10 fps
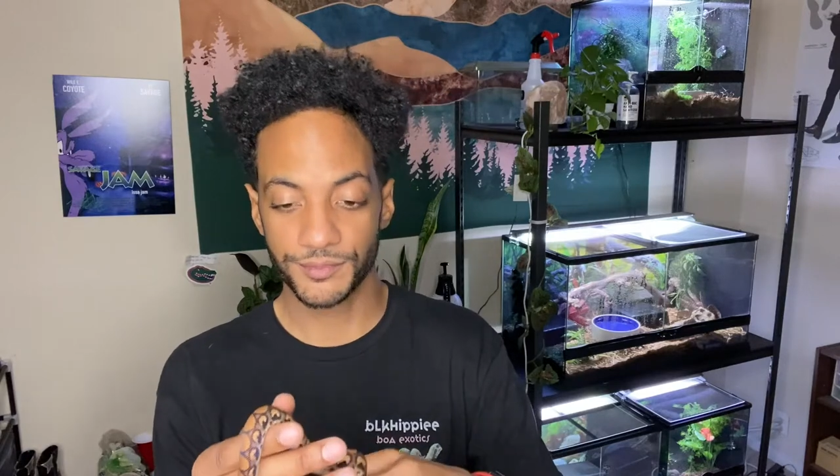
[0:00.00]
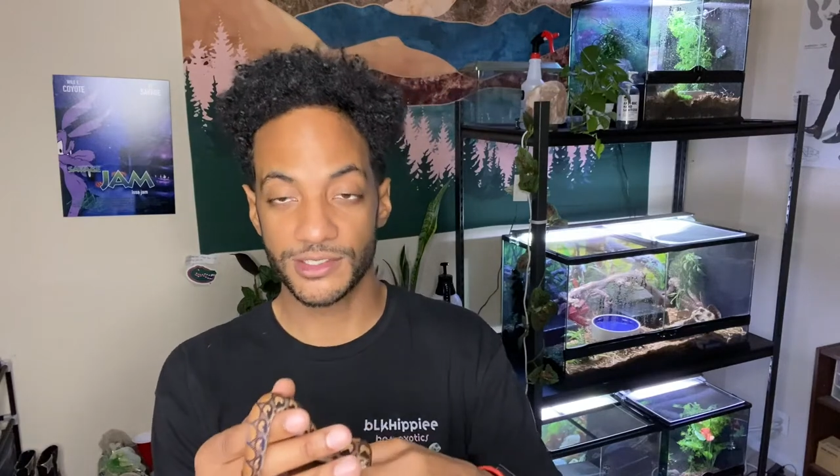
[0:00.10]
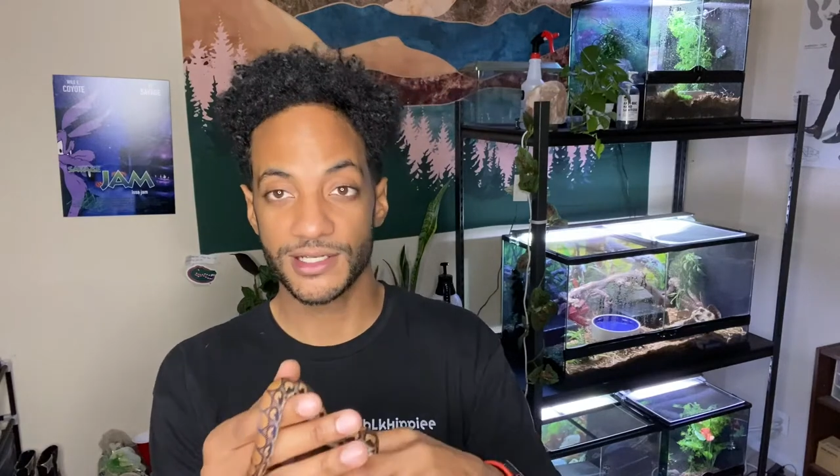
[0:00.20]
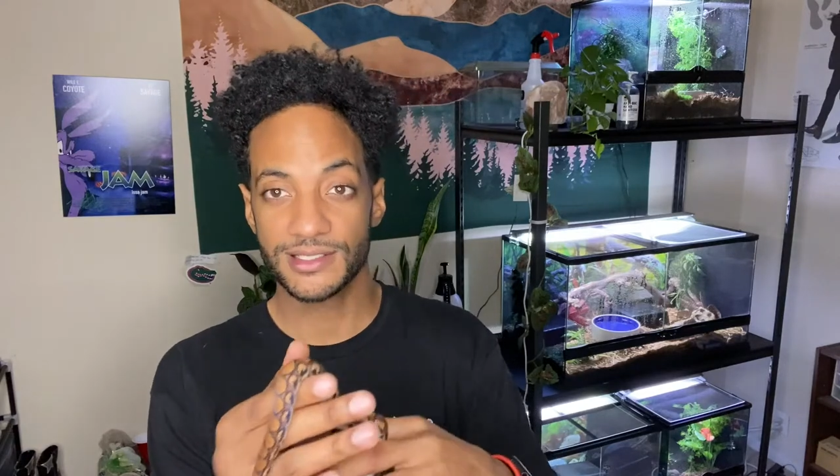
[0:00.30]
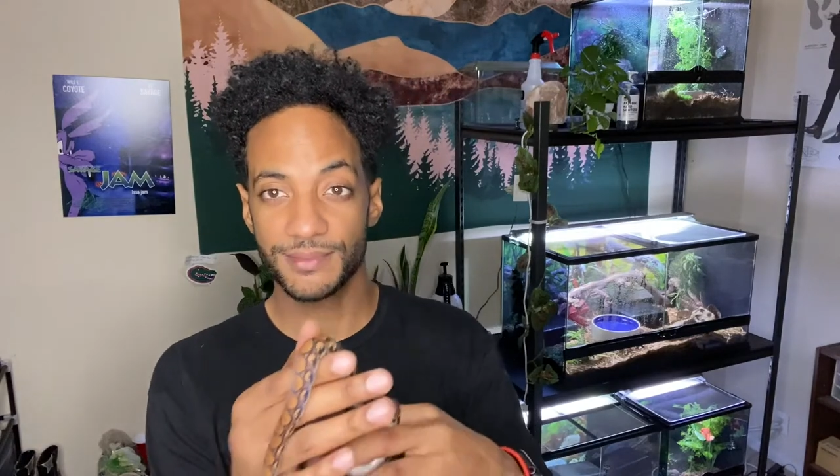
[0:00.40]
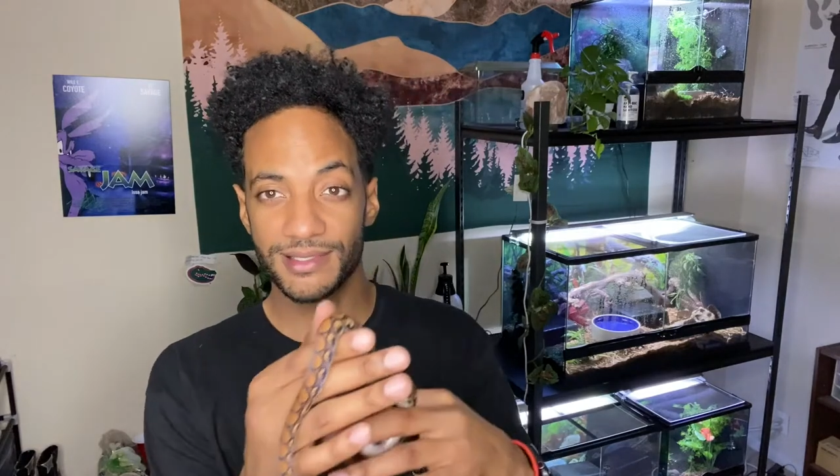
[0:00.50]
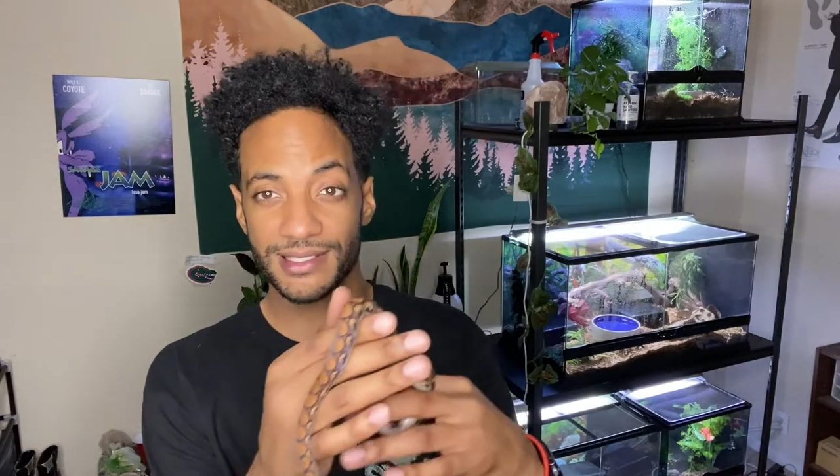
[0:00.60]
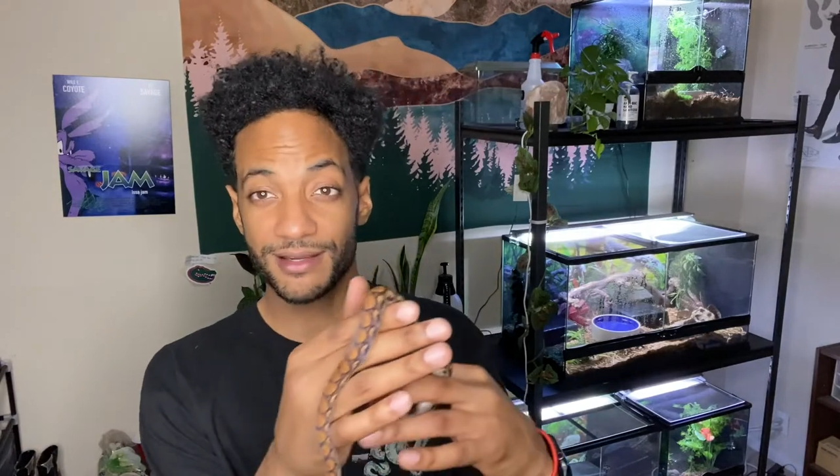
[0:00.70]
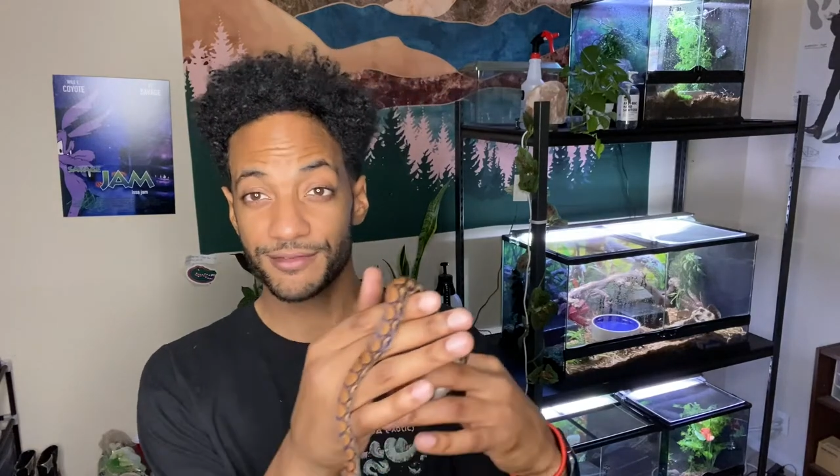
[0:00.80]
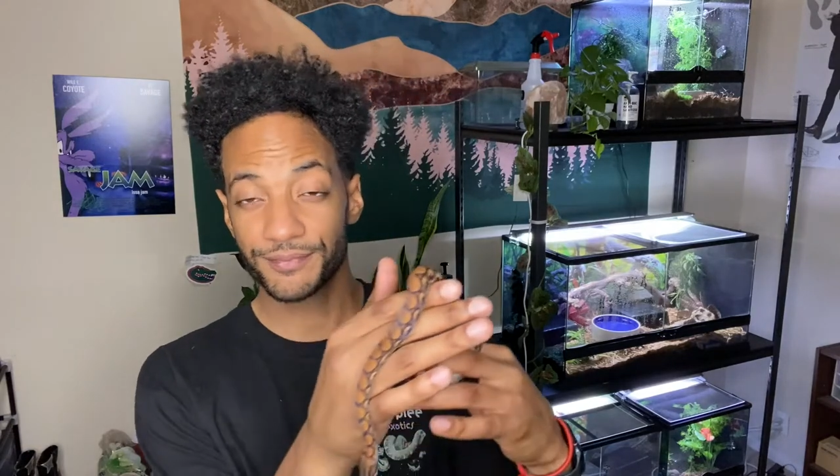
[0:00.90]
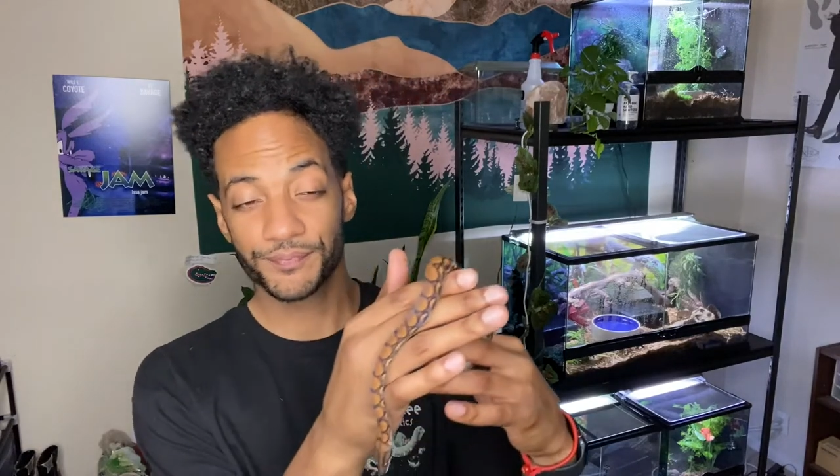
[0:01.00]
just to be safe.